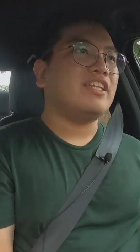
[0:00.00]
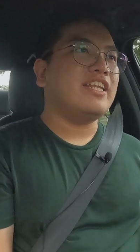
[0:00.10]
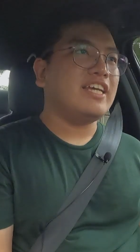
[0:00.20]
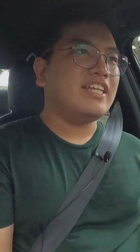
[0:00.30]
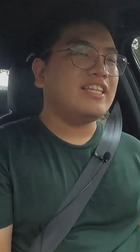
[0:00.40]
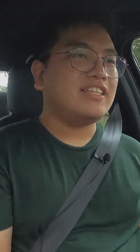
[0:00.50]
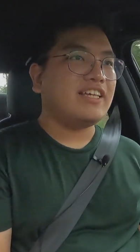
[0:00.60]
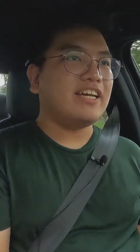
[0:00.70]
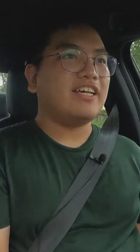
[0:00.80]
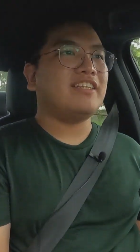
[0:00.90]
Then
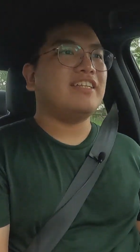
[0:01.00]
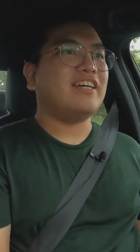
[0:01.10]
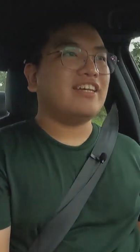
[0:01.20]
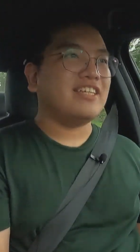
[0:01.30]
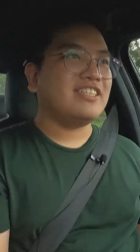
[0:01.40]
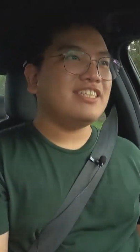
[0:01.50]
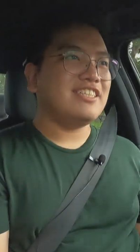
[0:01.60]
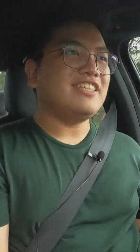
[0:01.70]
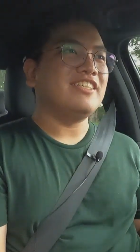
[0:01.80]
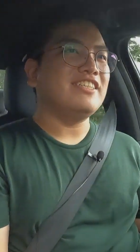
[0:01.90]
yeah, it just
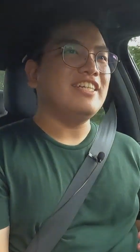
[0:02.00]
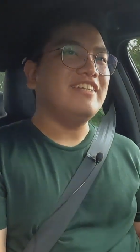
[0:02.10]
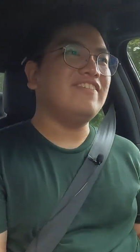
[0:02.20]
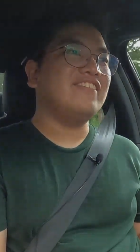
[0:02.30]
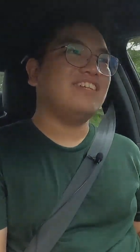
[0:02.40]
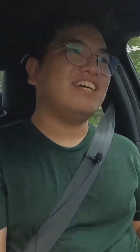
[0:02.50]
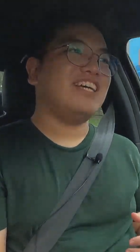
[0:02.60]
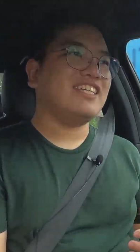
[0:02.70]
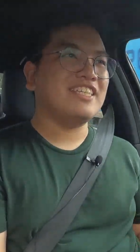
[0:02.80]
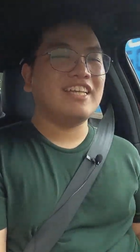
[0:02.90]
really
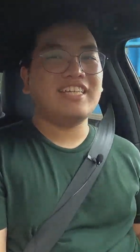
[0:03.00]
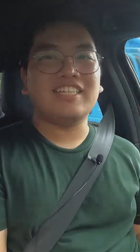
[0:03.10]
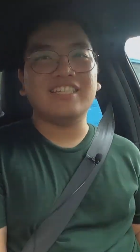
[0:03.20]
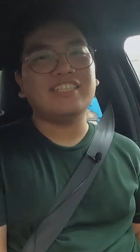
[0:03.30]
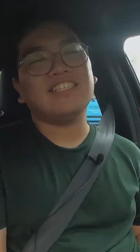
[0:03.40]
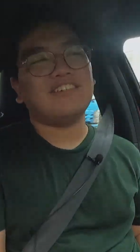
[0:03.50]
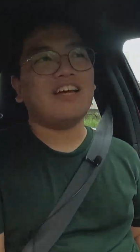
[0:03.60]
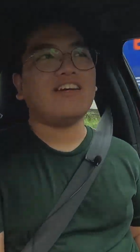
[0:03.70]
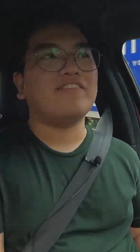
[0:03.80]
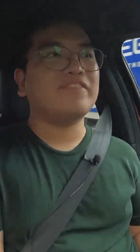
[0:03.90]
is a nice engine to
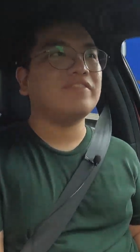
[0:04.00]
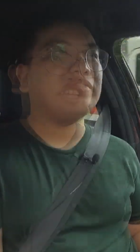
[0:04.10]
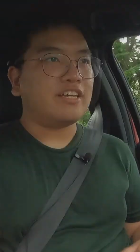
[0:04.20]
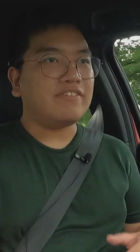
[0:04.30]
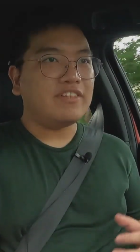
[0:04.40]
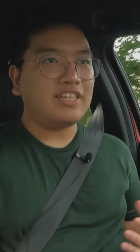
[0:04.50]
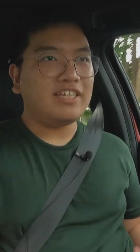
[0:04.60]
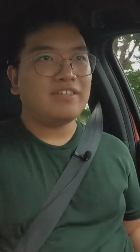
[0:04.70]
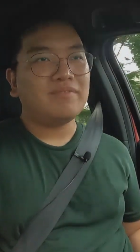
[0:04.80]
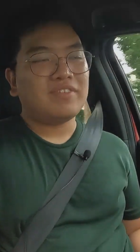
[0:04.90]
have.
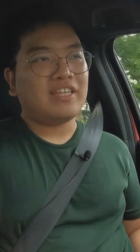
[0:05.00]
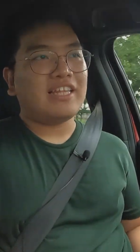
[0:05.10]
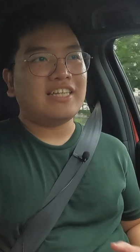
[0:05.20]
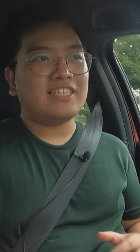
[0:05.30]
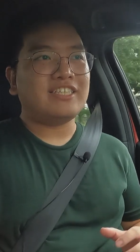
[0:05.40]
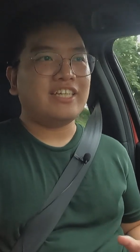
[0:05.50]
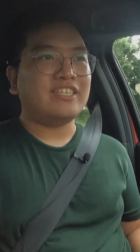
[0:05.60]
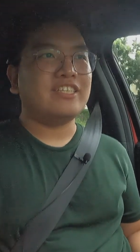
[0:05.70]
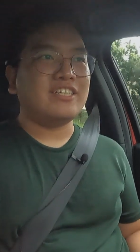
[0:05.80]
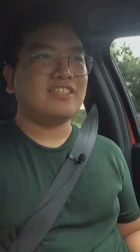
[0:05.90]
Thankfully, that hasn't
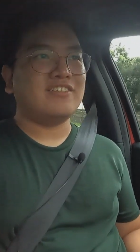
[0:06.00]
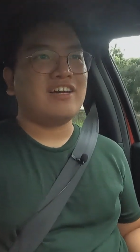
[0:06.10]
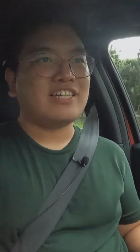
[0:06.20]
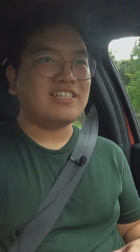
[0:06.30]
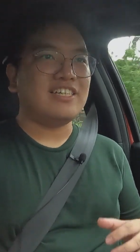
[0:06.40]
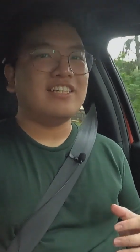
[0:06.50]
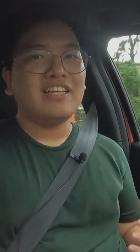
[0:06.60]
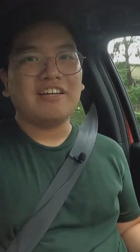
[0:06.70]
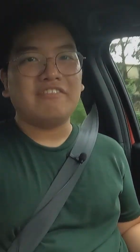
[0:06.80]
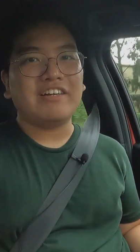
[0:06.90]
changed here, so actually,
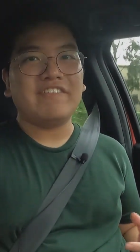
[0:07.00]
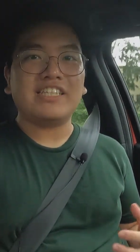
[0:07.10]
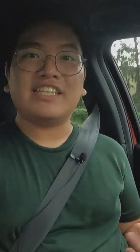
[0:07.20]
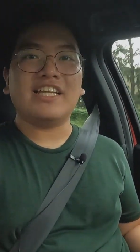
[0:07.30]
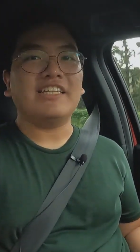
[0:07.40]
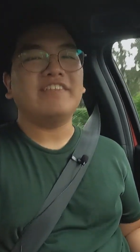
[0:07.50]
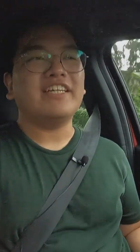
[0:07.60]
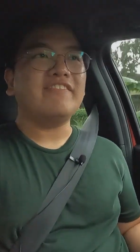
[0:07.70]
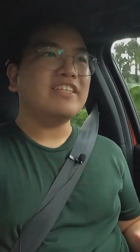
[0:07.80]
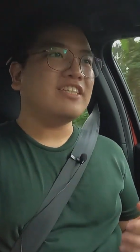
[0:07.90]
why fix it anyway
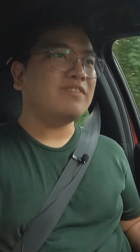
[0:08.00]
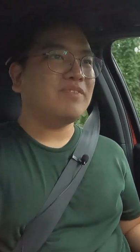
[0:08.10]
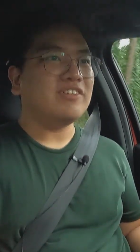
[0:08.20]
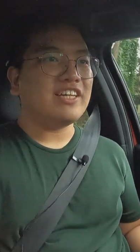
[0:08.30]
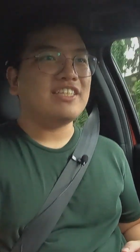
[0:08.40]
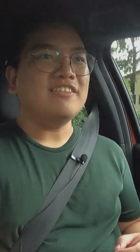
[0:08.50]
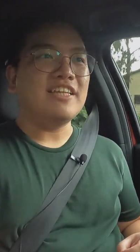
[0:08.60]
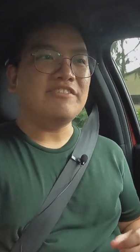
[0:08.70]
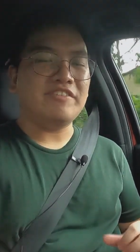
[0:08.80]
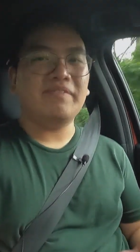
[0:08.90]
if it's not broken? So
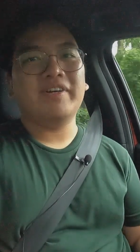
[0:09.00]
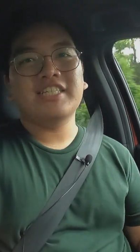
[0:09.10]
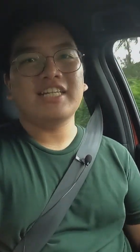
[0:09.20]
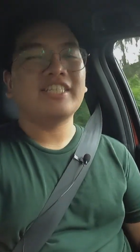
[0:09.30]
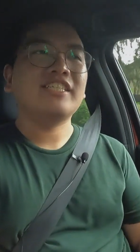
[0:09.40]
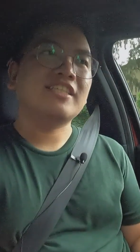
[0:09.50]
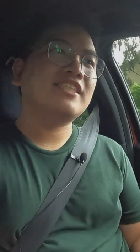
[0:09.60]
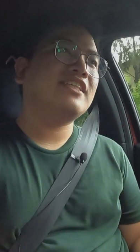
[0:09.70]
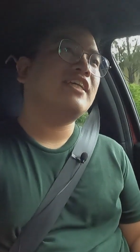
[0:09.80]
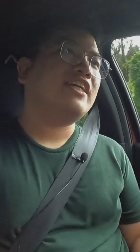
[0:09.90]
this is one of the best
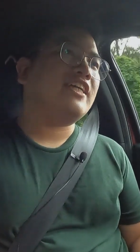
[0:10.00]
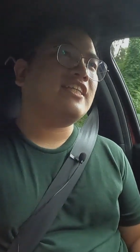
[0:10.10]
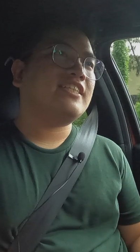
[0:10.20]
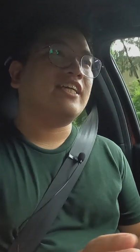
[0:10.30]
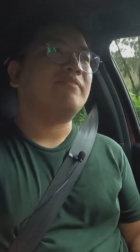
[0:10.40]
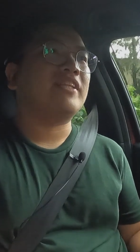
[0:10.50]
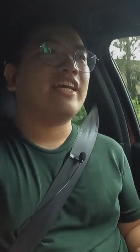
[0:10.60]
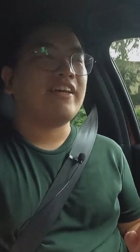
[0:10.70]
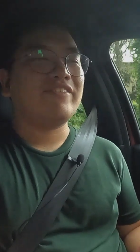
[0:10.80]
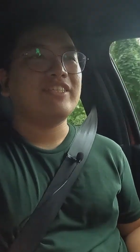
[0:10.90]
engines in the segment,
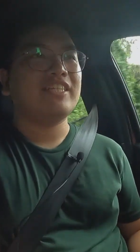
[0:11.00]
I have to